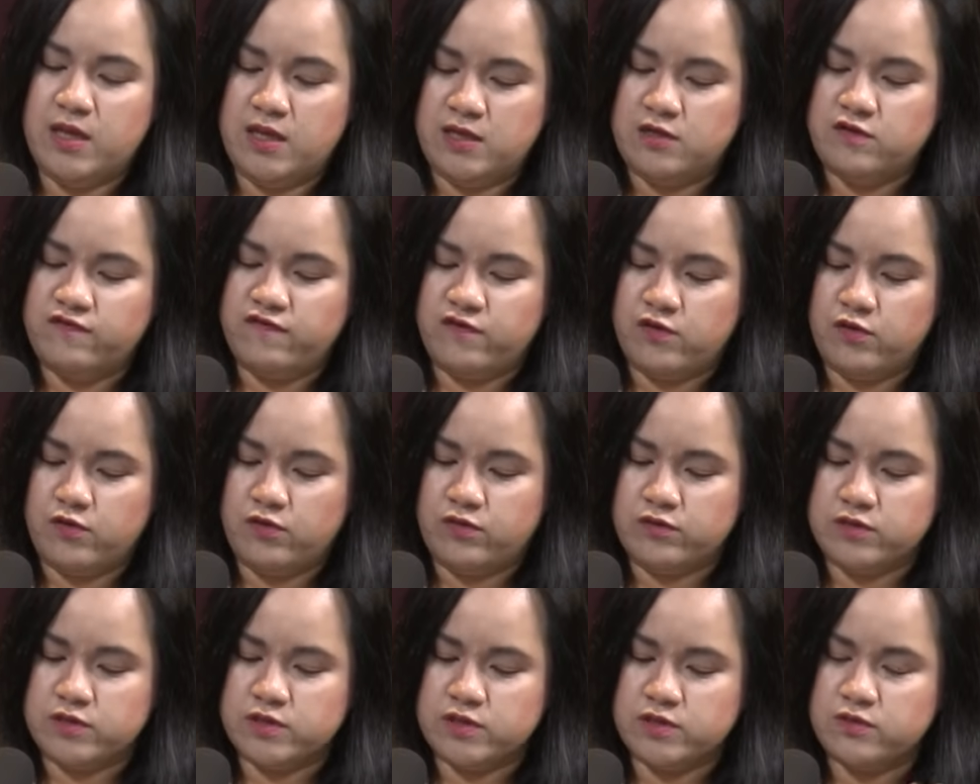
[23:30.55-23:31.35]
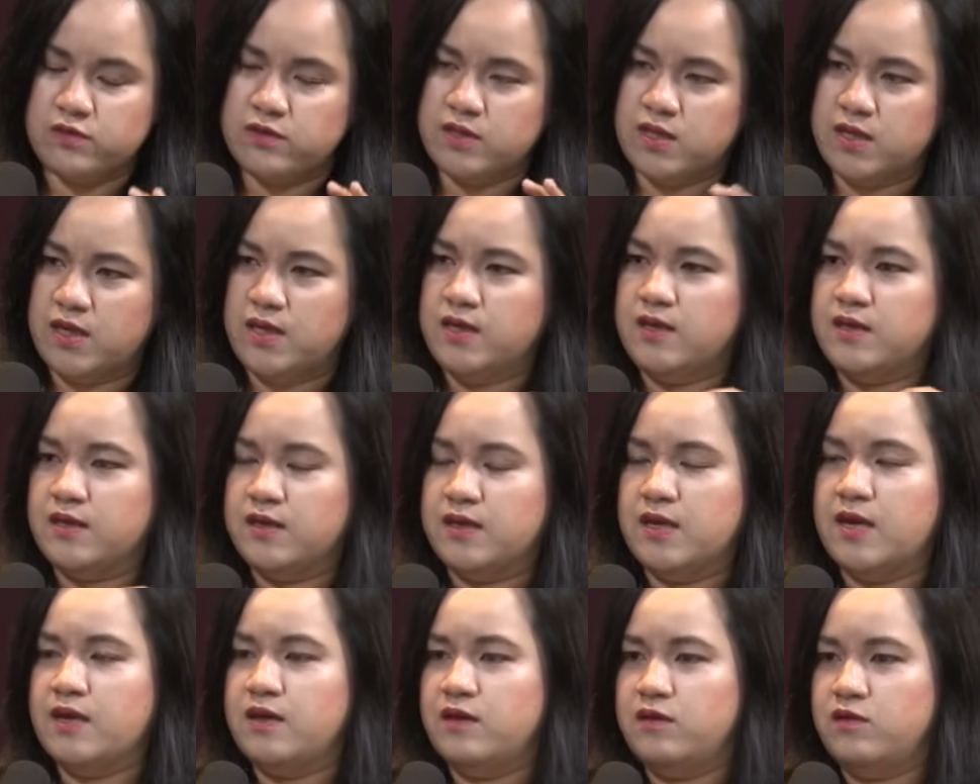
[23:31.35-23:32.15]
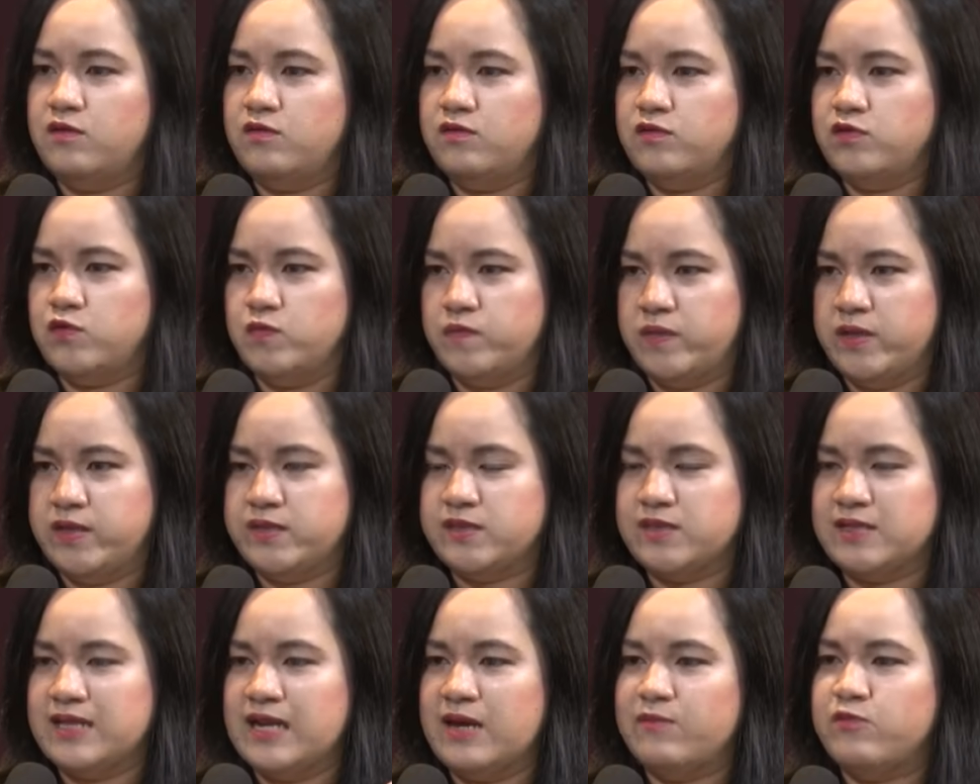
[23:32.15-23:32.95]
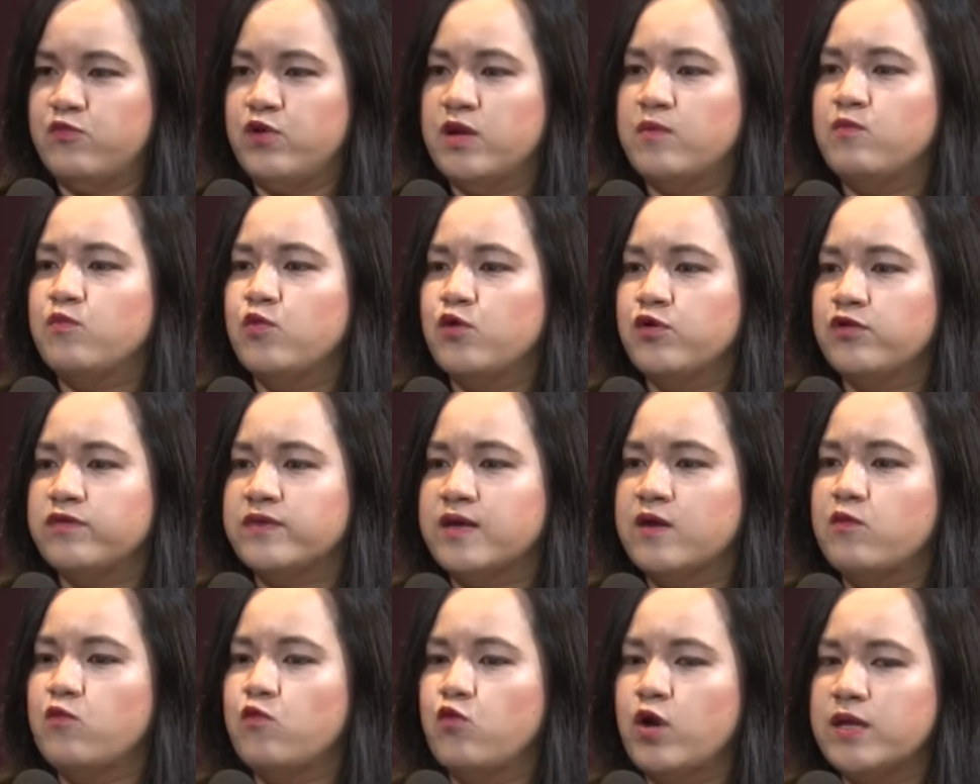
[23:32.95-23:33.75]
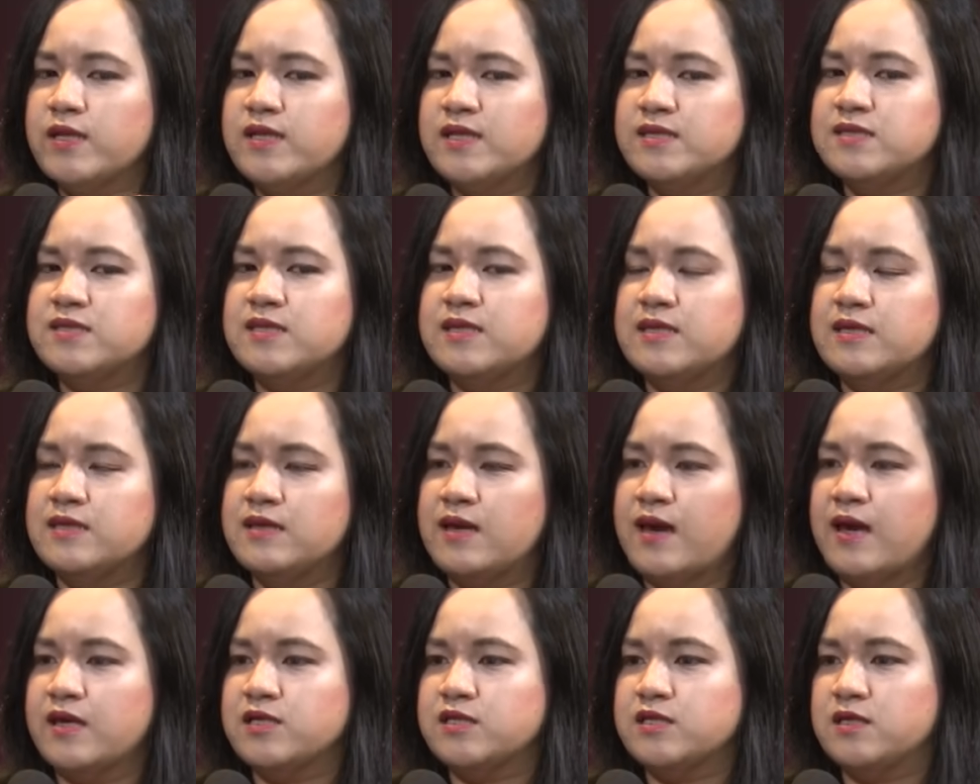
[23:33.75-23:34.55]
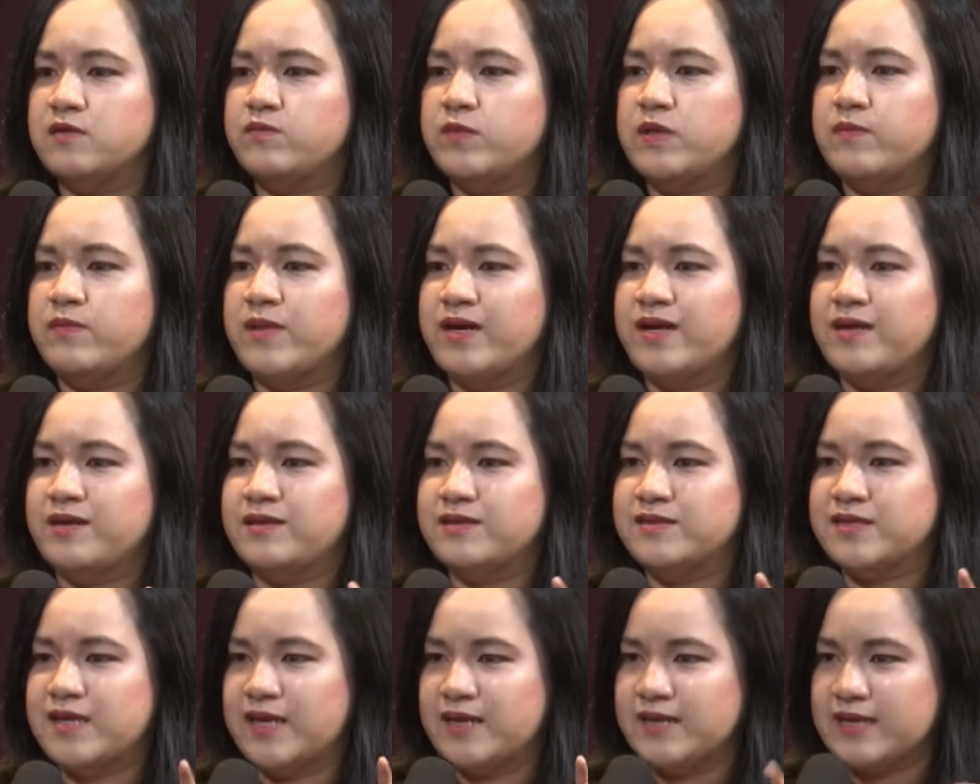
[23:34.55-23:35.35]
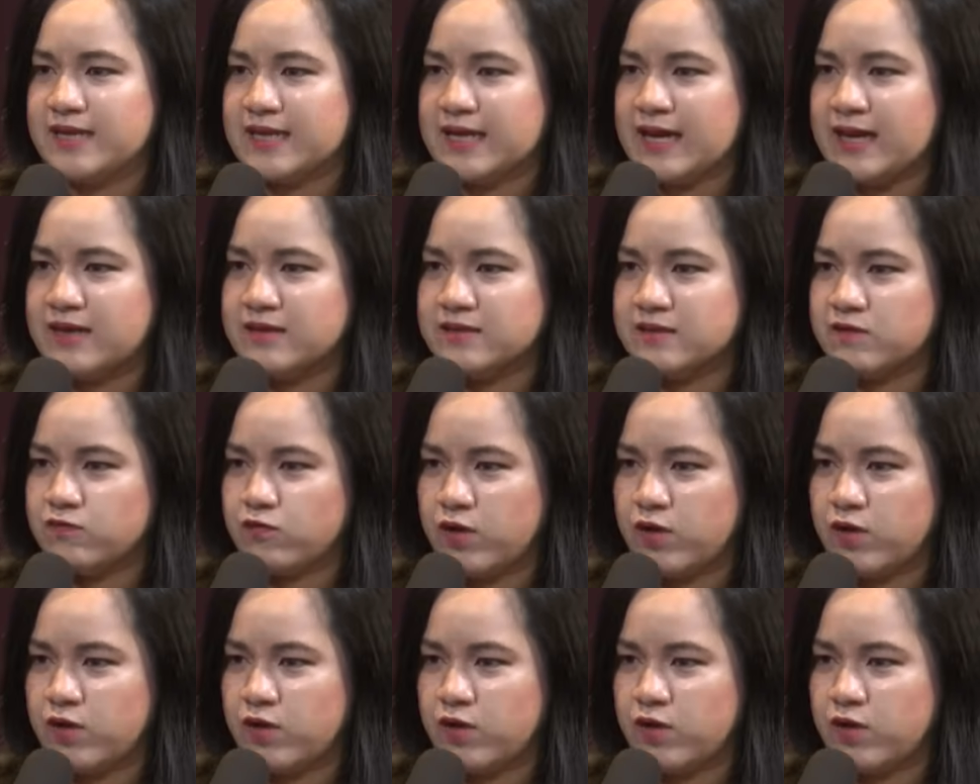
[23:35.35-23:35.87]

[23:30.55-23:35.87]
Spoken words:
End of quote. So can I get you to please elaborate more on that? What does he actually mean by technicality?